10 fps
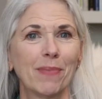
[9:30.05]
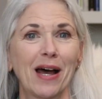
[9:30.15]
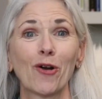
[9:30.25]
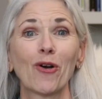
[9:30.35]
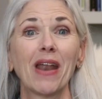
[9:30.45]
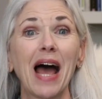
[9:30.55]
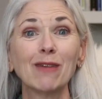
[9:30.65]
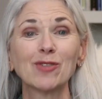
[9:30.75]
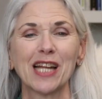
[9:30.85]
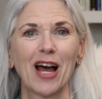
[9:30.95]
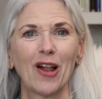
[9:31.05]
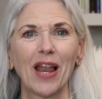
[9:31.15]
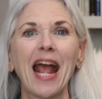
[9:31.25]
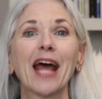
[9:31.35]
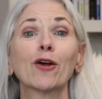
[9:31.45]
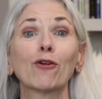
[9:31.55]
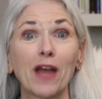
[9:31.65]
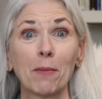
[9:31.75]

about her lifestyle and her